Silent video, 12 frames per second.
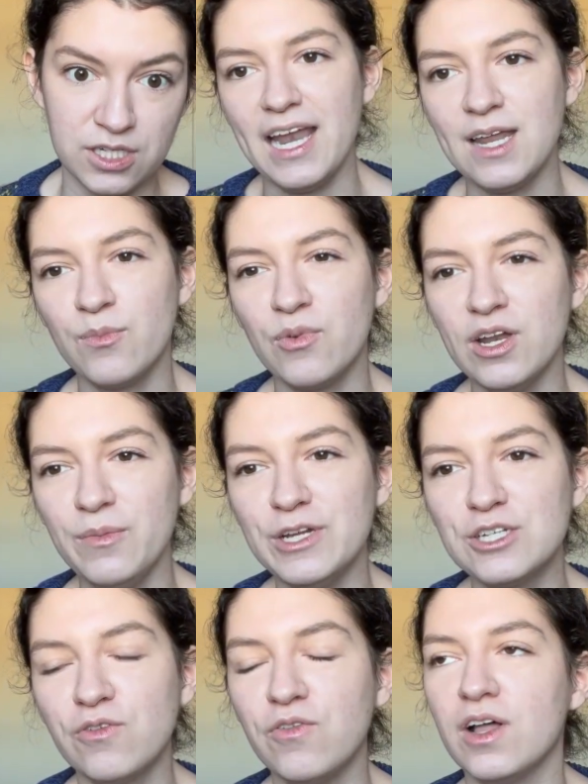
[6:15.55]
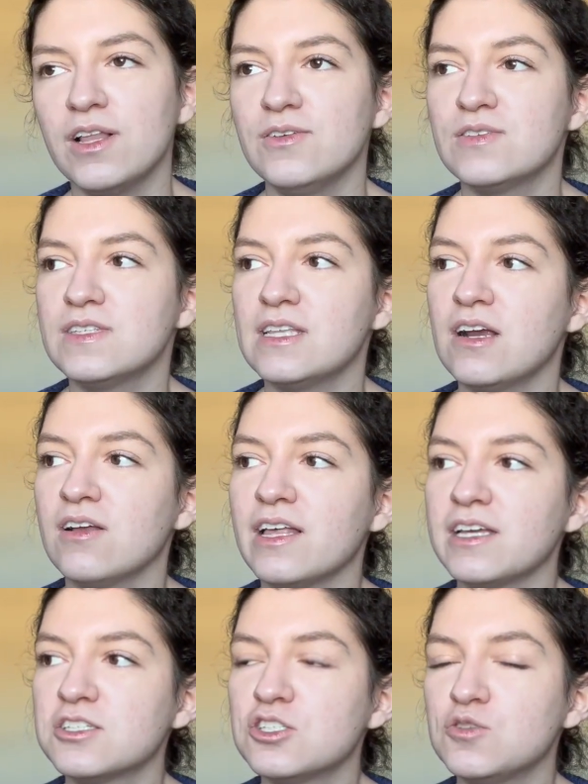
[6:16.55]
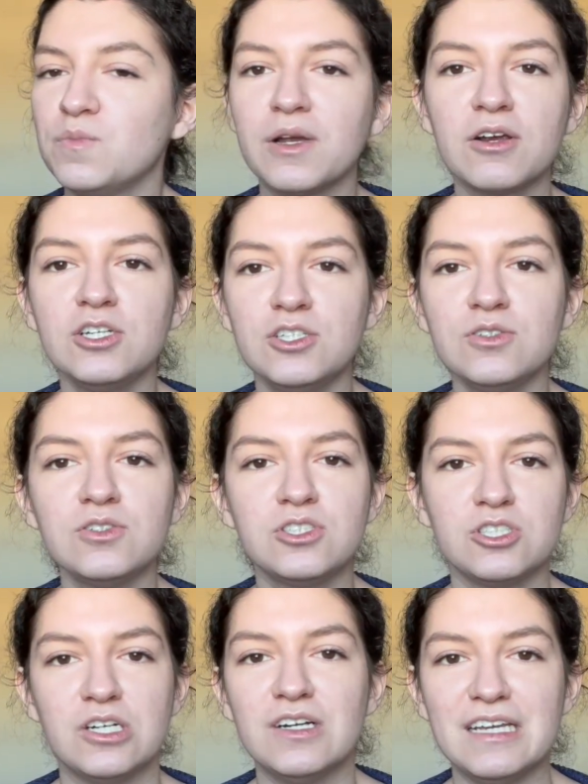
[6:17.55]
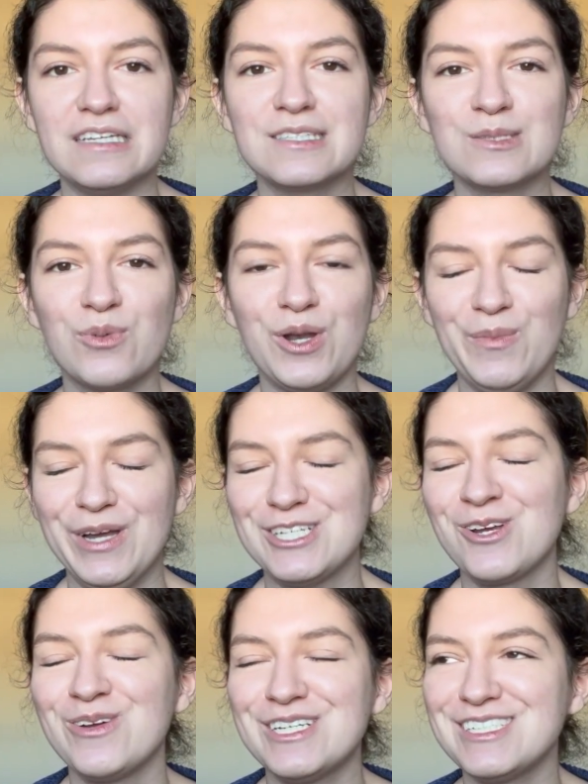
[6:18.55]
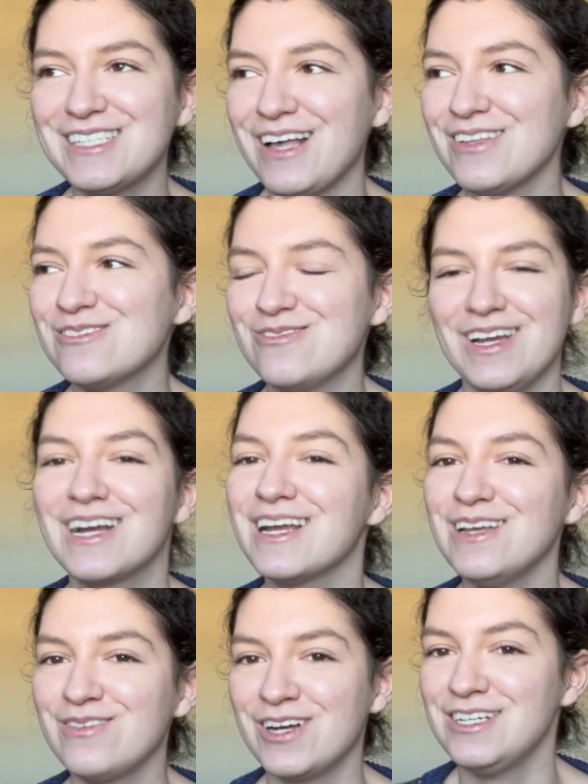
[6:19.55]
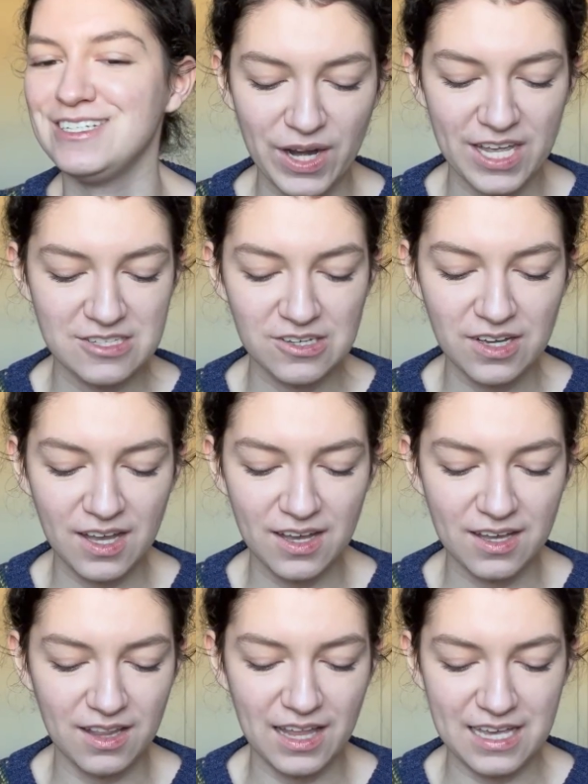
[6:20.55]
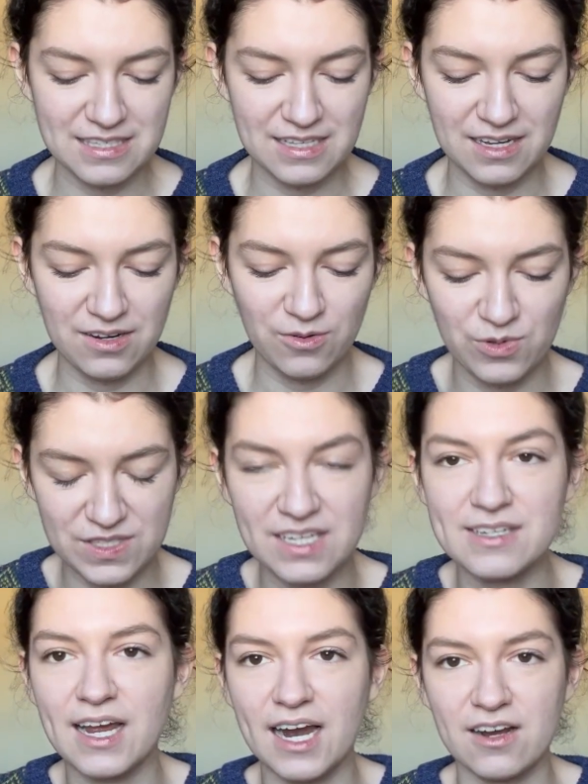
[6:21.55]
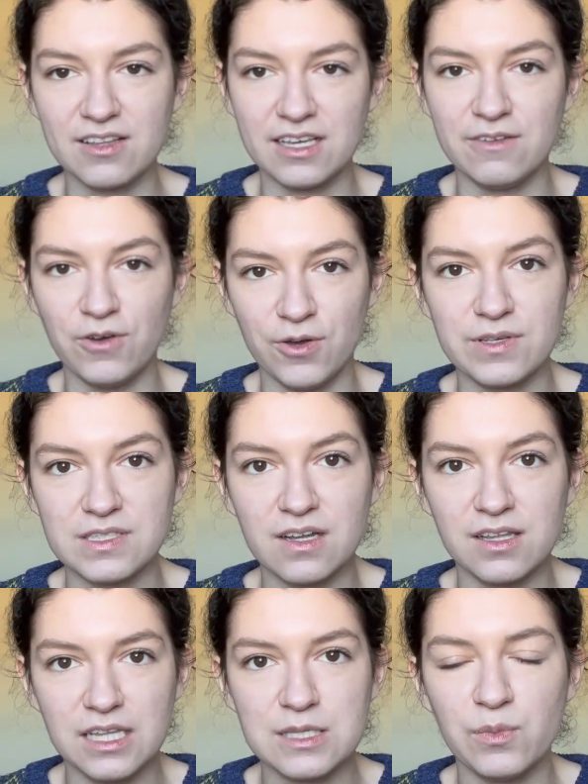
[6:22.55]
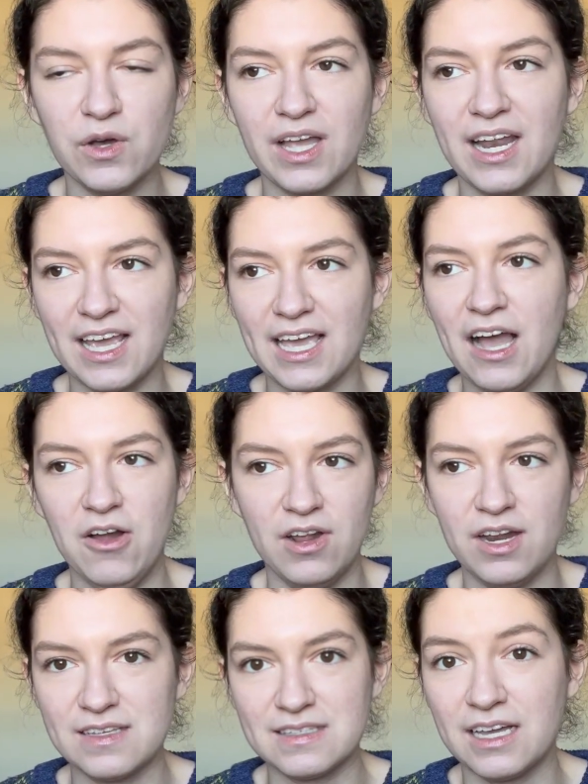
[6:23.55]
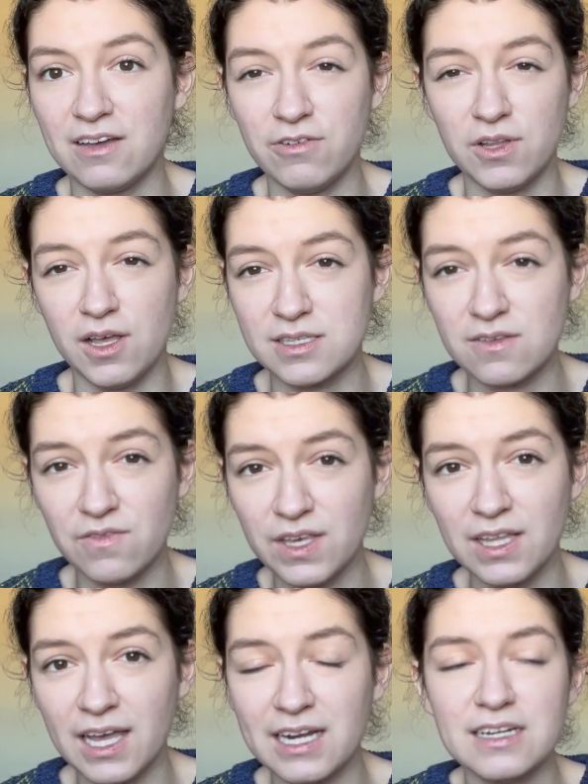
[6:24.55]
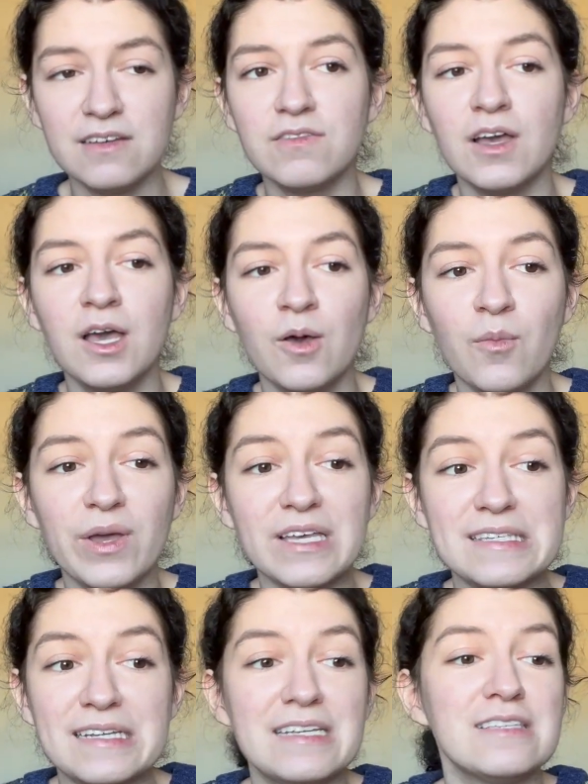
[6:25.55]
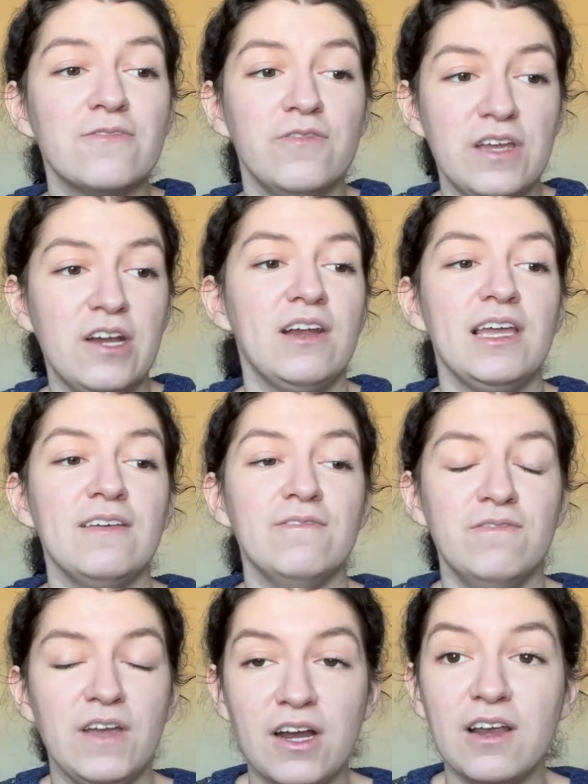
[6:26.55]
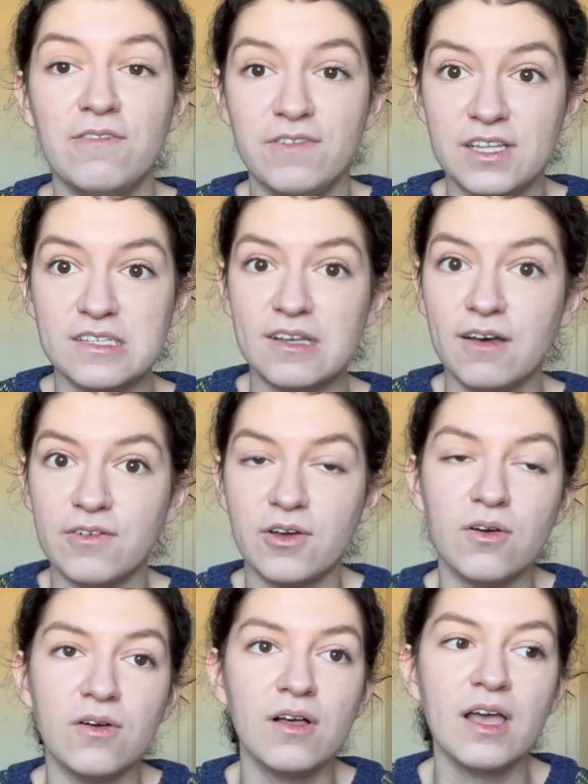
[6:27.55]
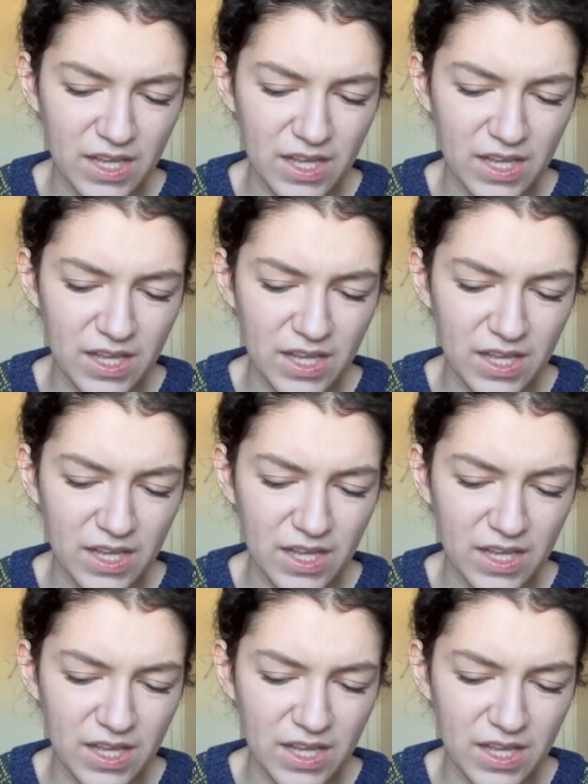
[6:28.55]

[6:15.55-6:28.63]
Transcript: And it pretty much follows their like spiritual journeys, pretty much, which sounds very, very deep. But I took a class that was entirely focused on this book and it counted as like a philosophy elective because it is very, very philosophical.